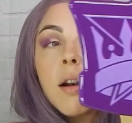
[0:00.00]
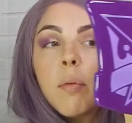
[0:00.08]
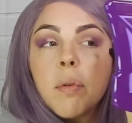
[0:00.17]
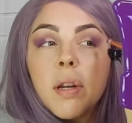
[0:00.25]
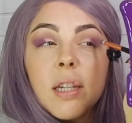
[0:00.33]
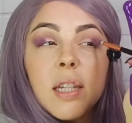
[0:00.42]
I'm
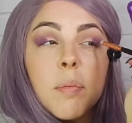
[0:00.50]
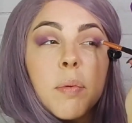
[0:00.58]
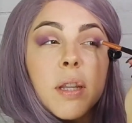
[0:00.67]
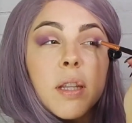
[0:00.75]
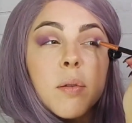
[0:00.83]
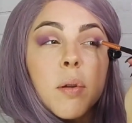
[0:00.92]
going to
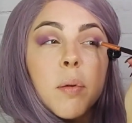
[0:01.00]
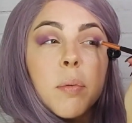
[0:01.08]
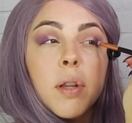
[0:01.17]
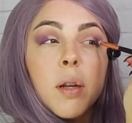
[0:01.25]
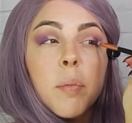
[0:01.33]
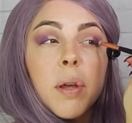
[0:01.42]
deepen this one up a
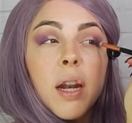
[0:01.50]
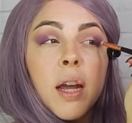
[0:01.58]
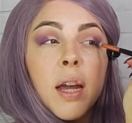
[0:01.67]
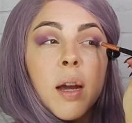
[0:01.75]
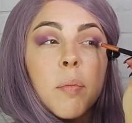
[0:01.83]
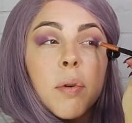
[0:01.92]
little bit. I
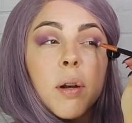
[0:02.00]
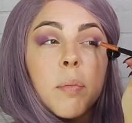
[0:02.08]
am going